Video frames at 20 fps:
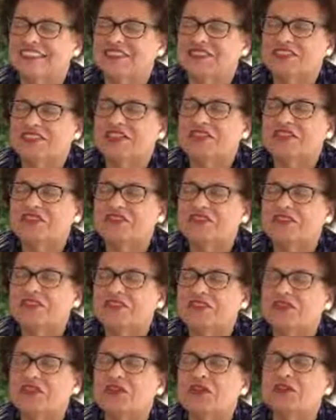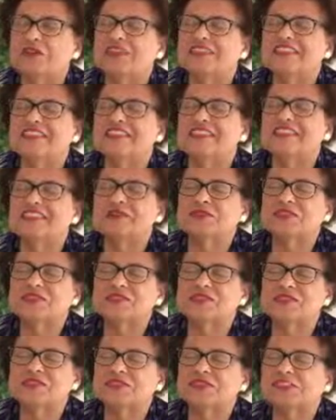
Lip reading: We call forth holiness, which is